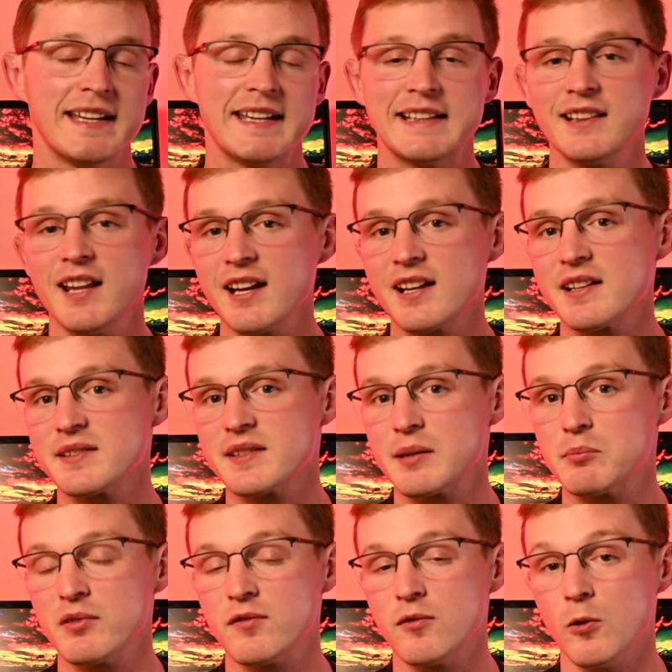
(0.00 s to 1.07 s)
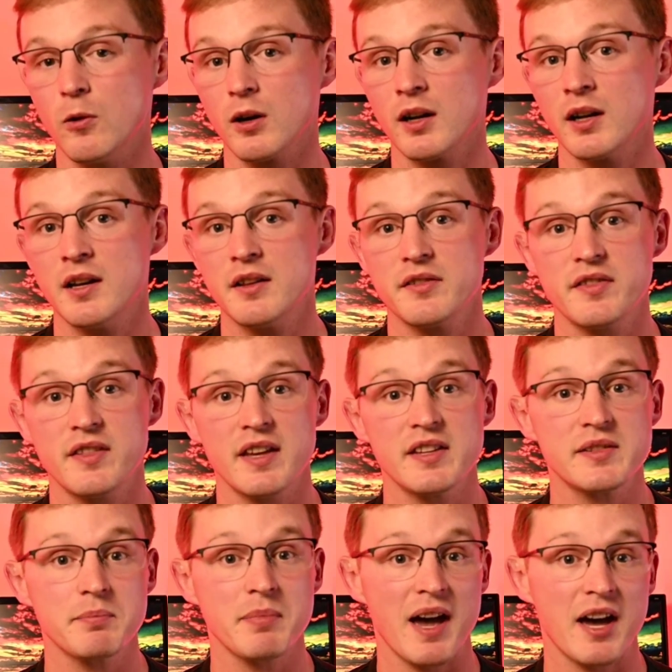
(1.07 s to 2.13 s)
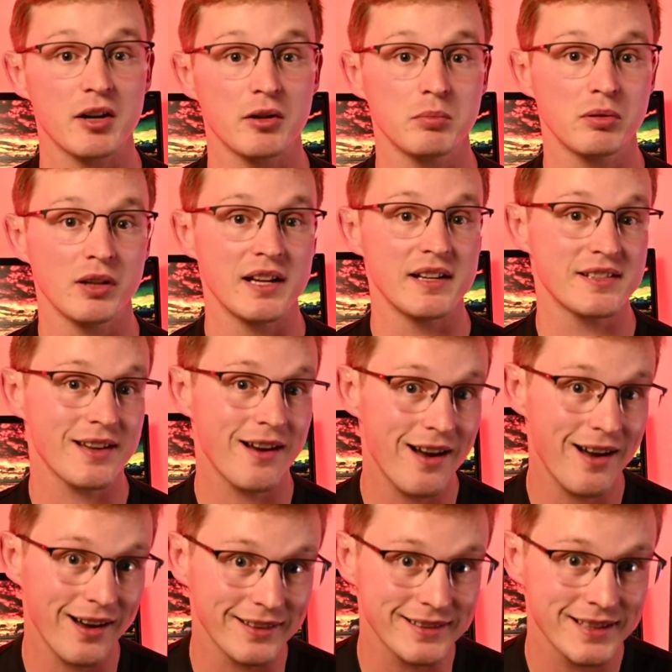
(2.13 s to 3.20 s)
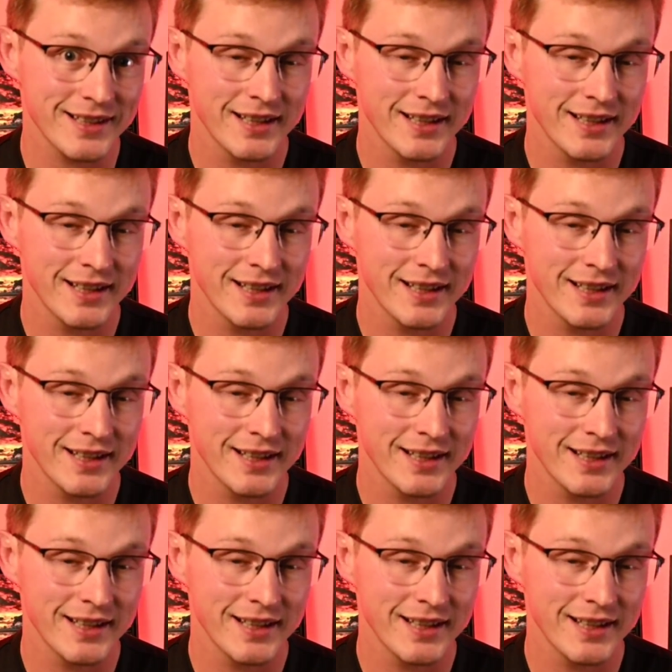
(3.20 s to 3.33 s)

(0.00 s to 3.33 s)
and like I said before, this paddle plays hot.